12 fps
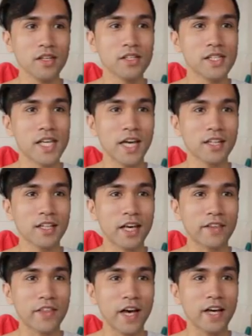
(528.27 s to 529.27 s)
It's kind of
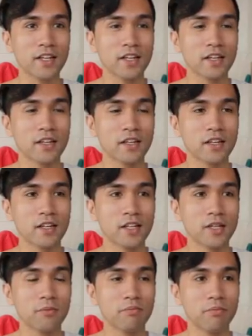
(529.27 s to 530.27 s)
like that,
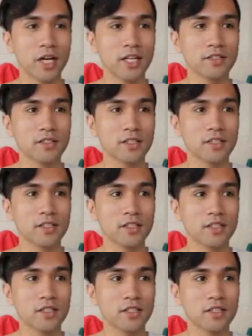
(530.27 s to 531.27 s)
but
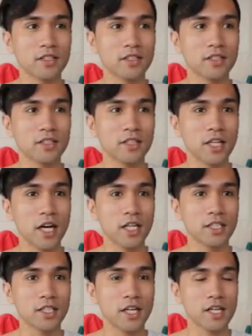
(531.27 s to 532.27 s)

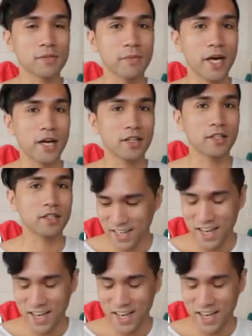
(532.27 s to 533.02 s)
not as bad.